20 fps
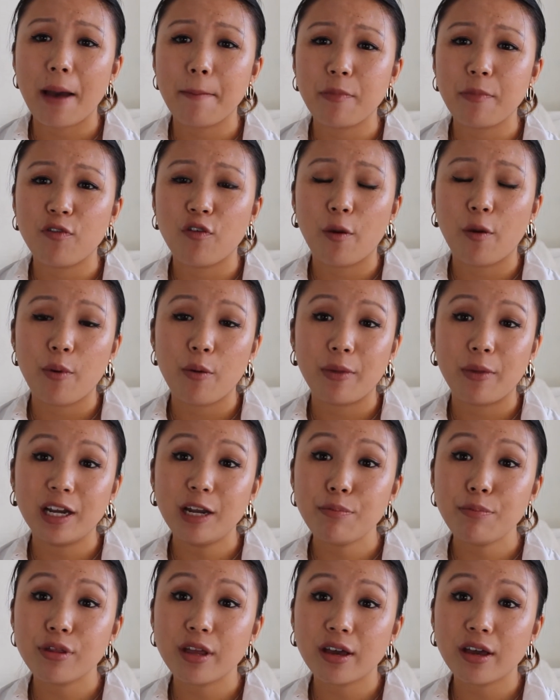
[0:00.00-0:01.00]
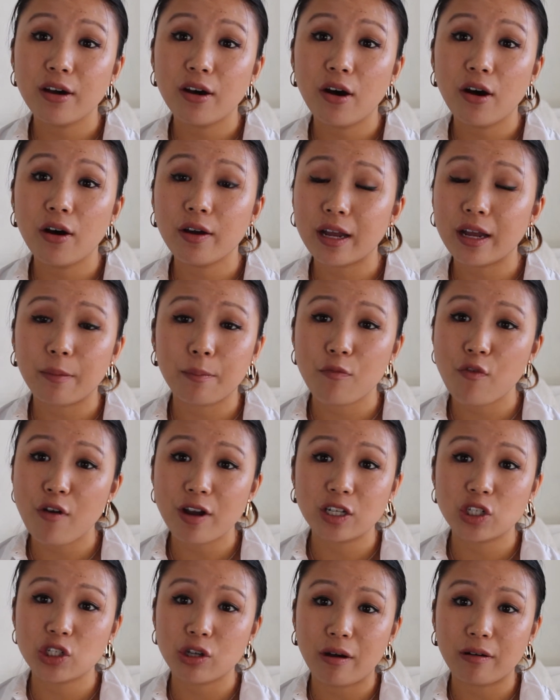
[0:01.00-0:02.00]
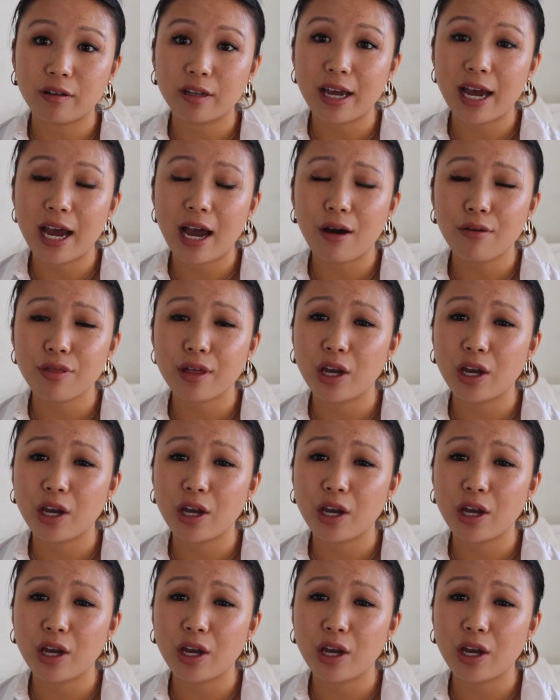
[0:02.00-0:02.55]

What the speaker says: before I put my lipstick on. I'm ready to go out the house.